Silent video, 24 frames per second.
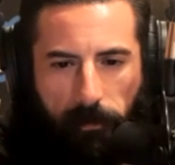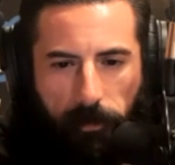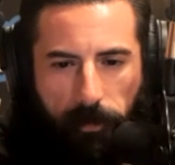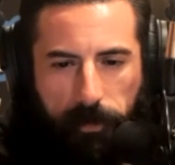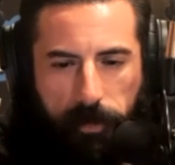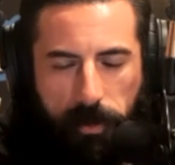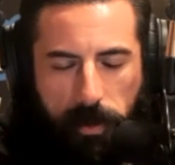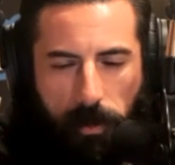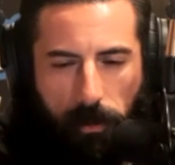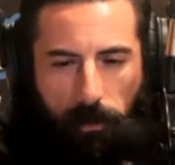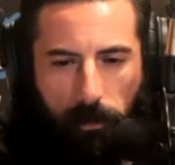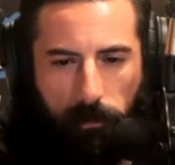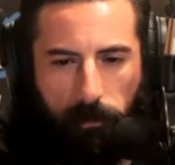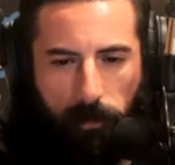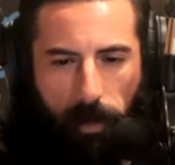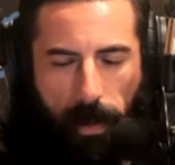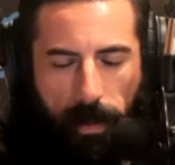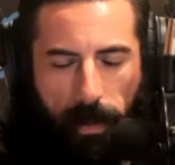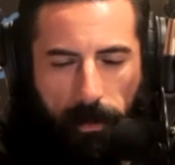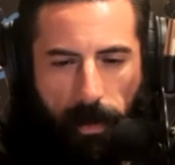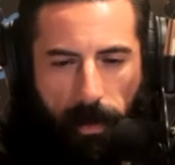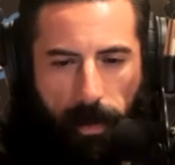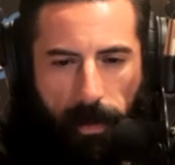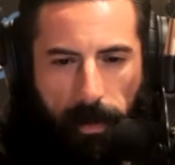too, right?
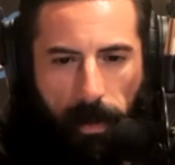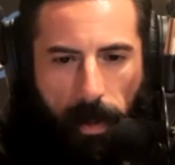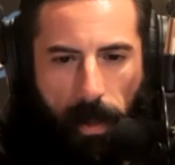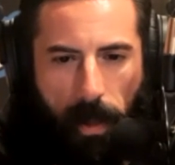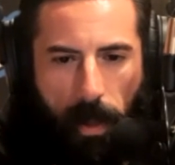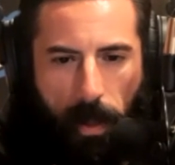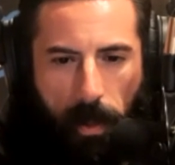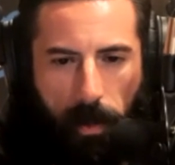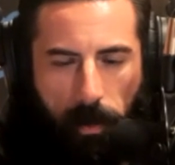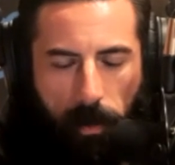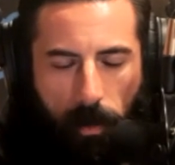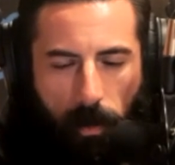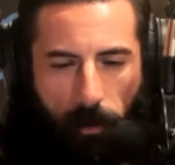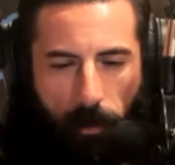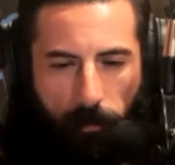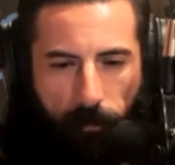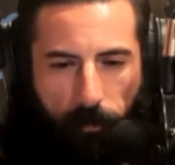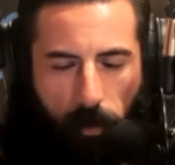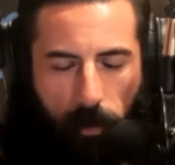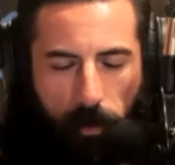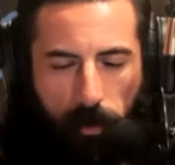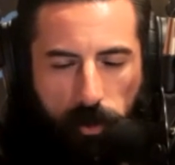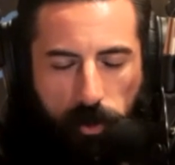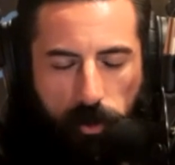Like, you know, if
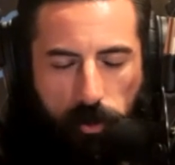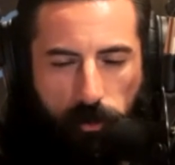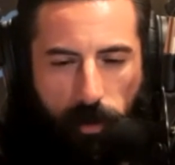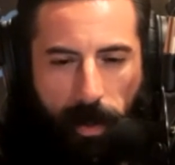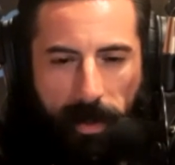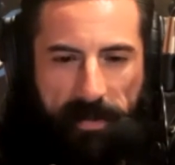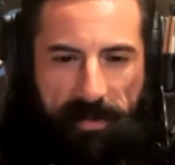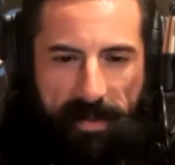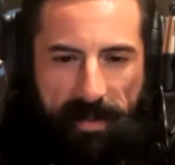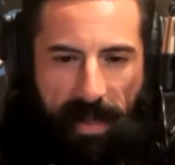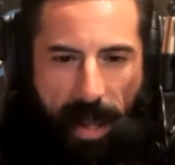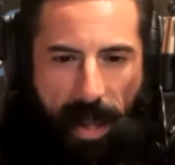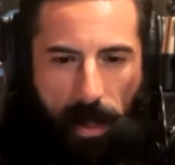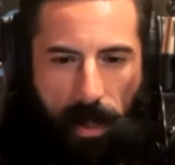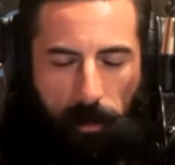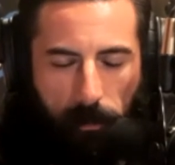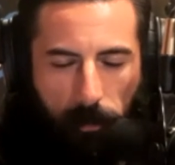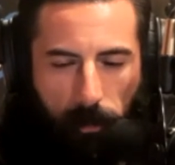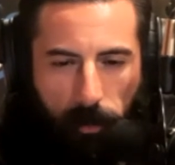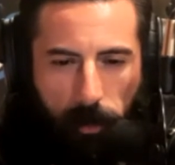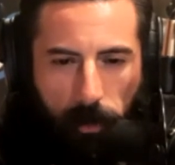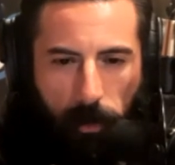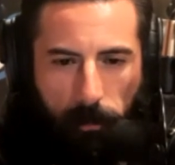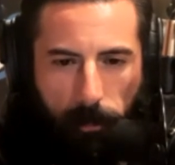you're a stressed animal,
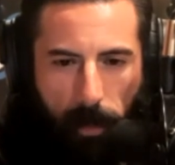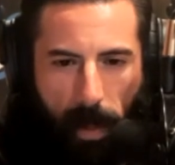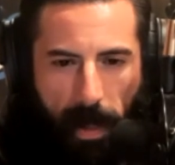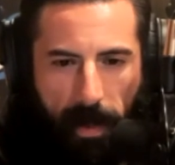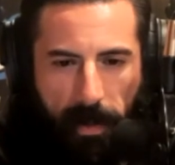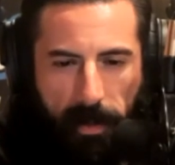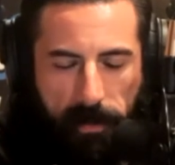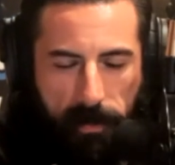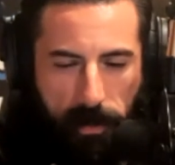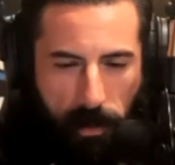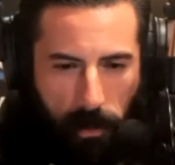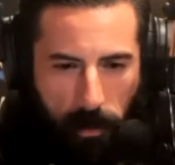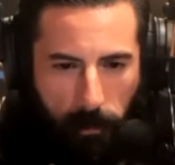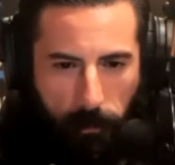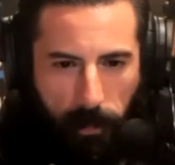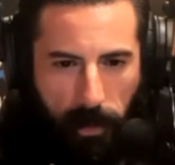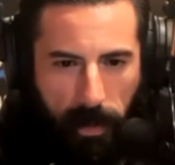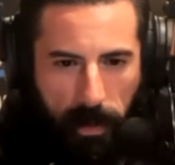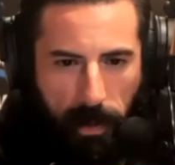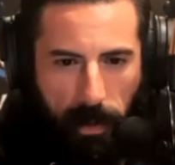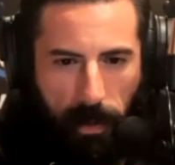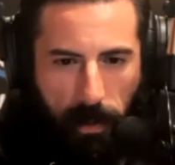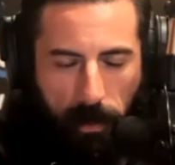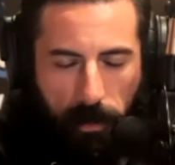your body's going to
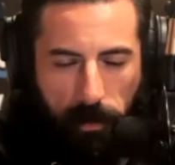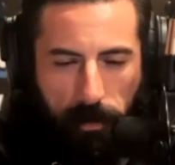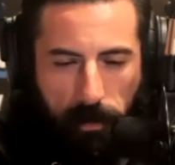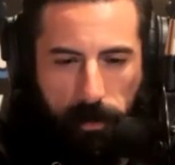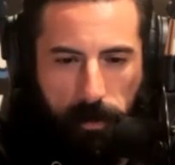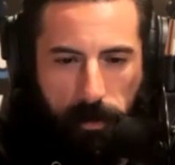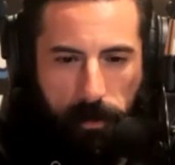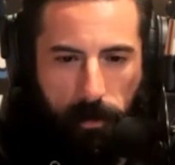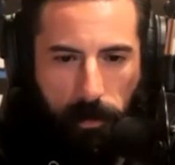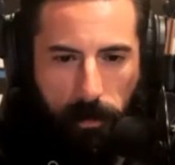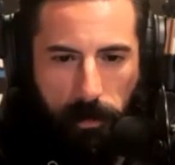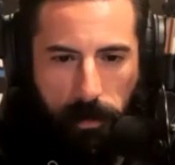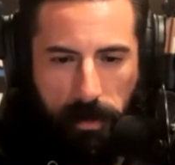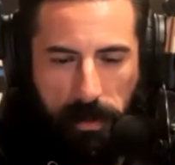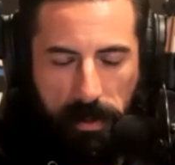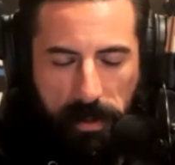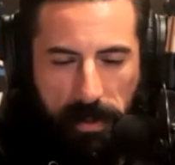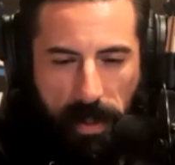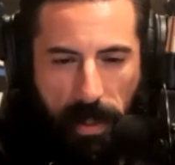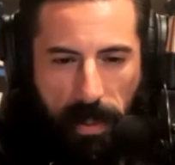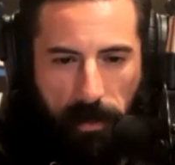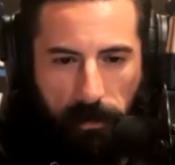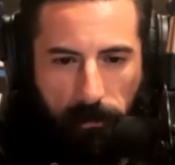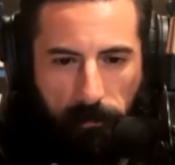be in a certain
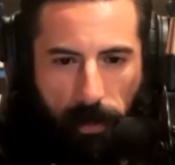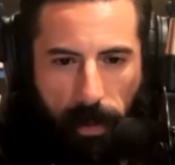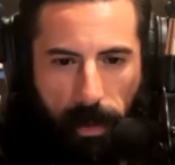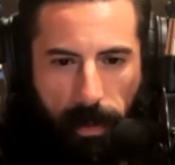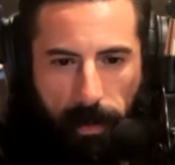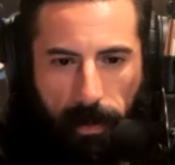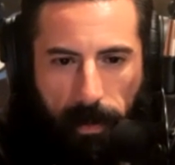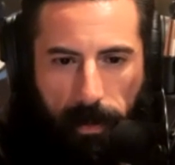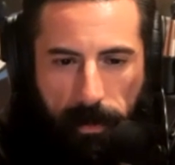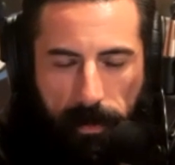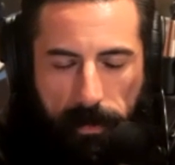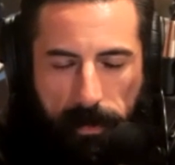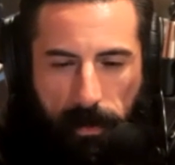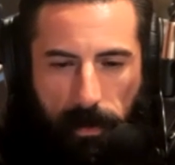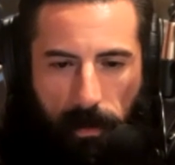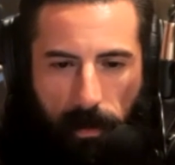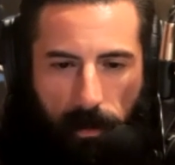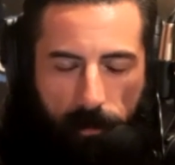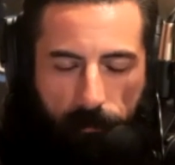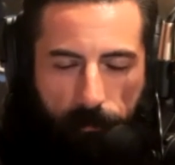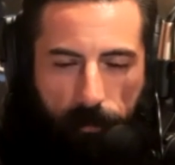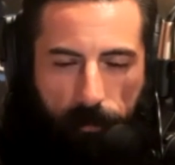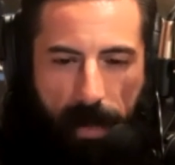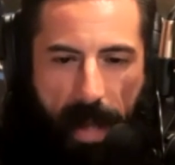state, right? And it's going to
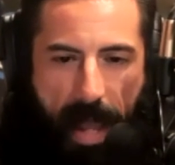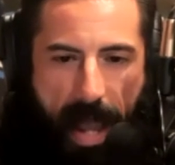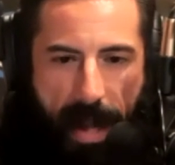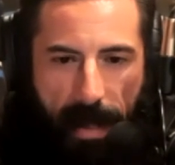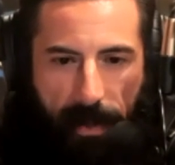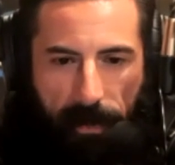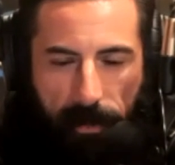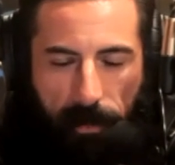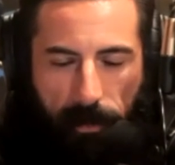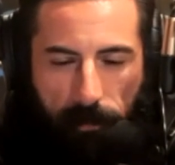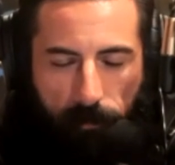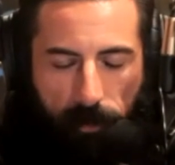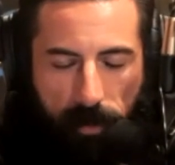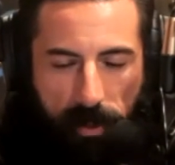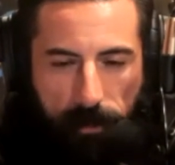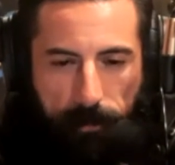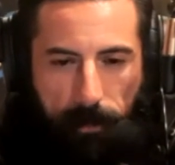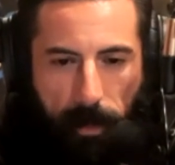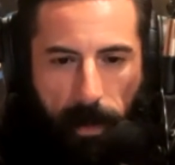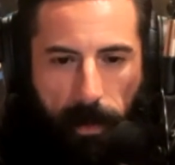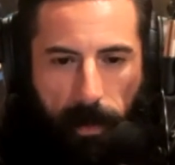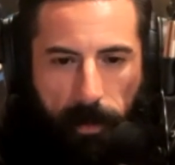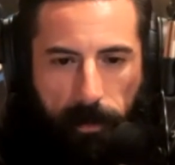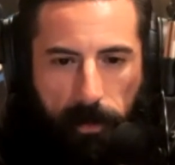react and
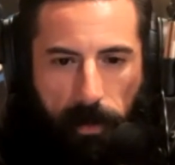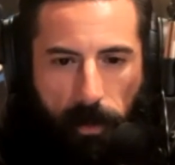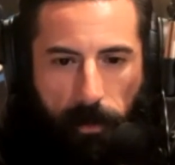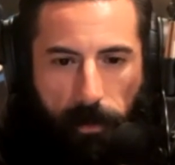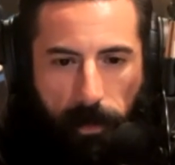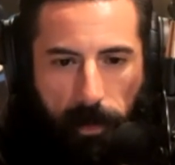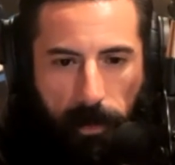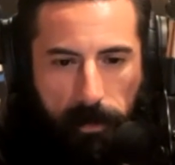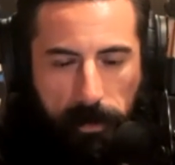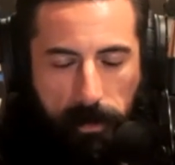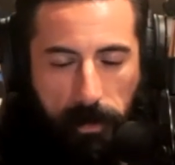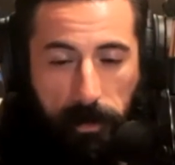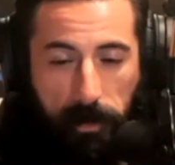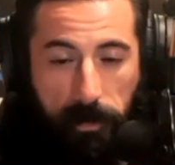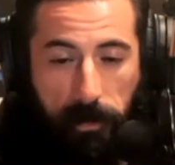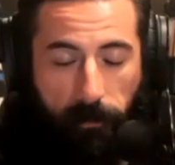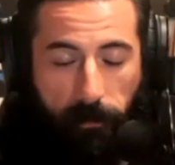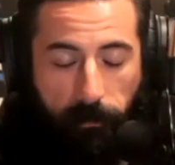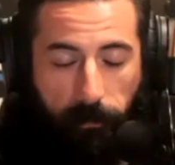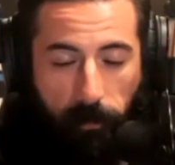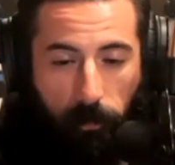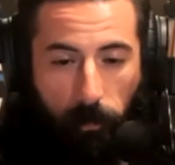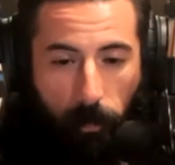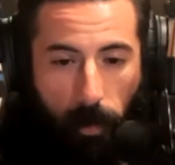respond to things in a
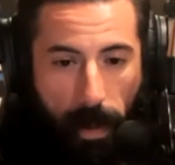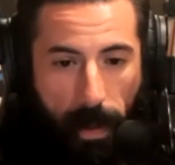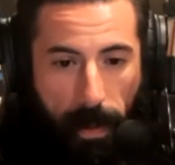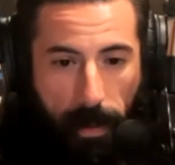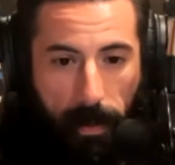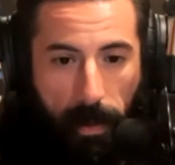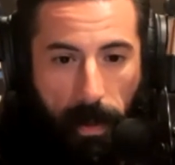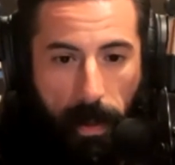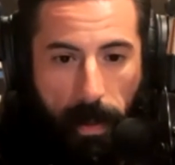different way.